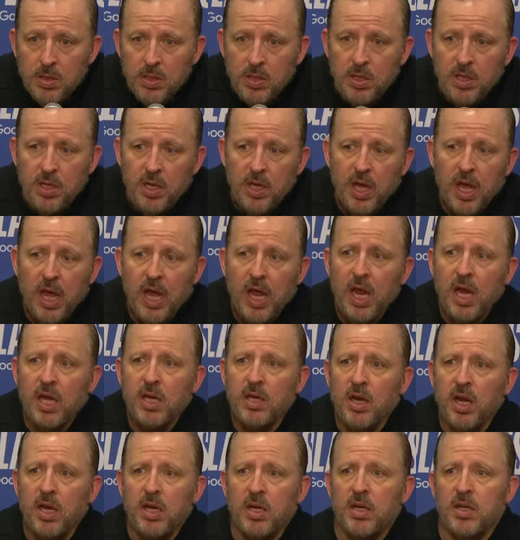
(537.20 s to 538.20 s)
Really. Yeah,
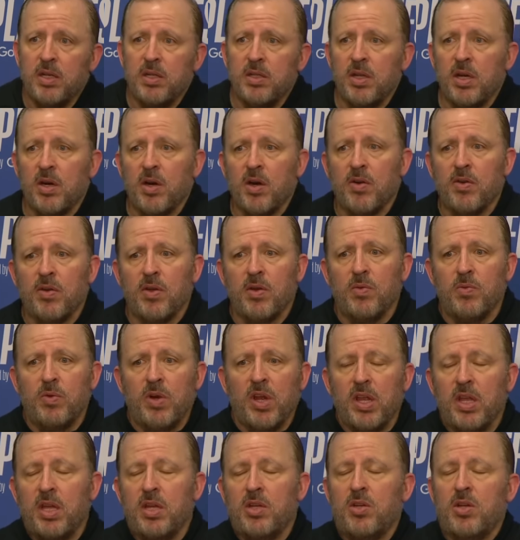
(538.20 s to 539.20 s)
and they're a
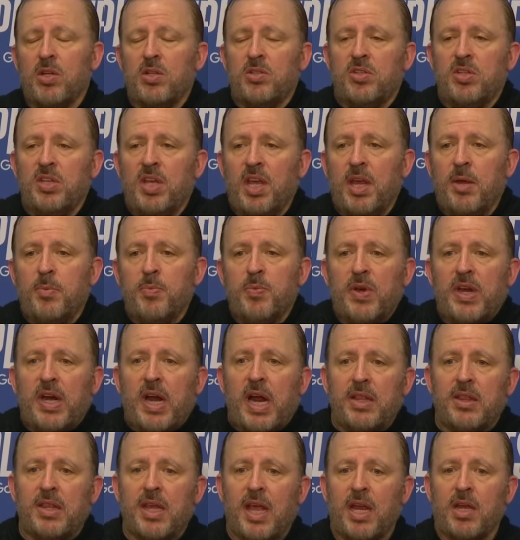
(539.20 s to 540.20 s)
really good team. But
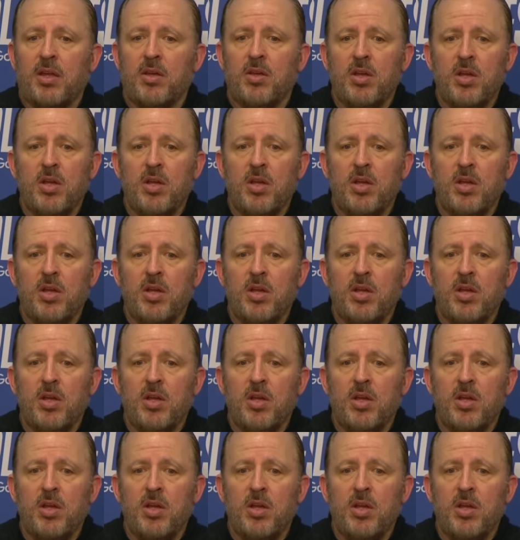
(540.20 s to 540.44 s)
I think